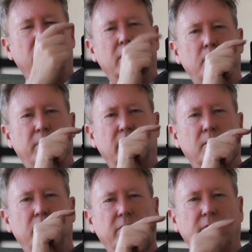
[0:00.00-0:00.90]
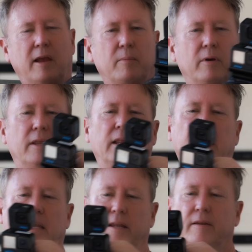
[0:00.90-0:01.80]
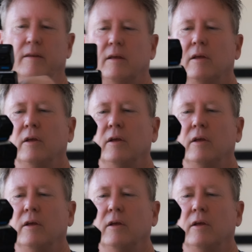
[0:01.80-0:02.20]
going to pick up this camera? And it didn't.